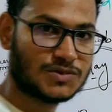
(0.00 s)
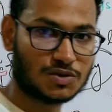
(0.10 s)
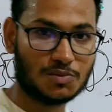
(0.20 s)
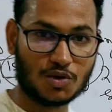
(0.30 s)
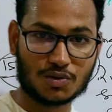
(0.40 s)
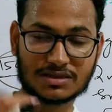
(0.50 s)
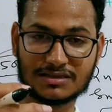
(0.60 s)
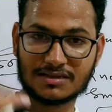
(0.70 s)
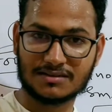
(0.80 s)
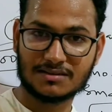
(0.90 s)
So more
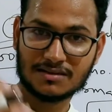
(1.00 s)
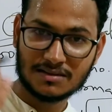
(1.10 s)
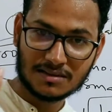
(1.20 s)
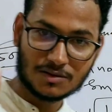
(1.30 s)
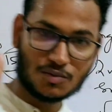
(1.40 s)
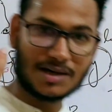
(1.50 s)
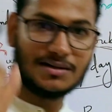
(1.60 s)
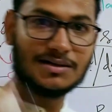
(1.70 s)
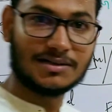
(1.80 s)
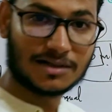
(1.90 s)
than 1
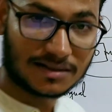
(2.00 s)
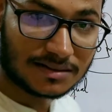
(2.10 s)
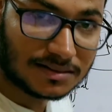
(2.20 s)
liter,